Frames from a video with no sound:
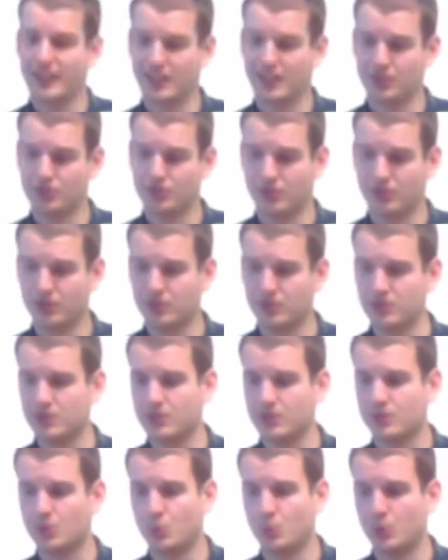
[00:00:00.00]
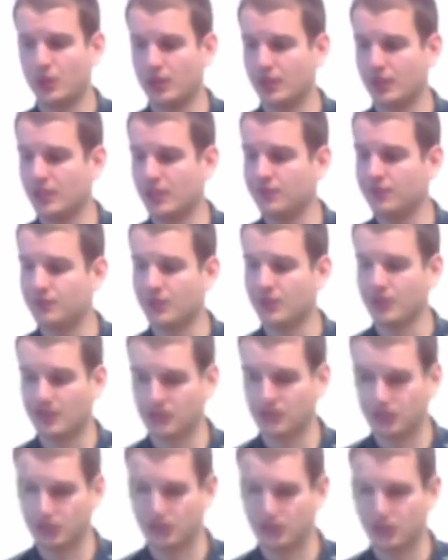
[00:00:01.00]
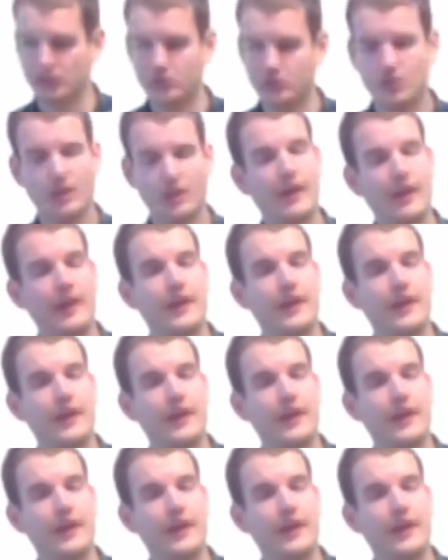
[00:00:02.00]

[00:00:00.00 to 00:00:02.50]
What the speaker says: electrons will leave the cathode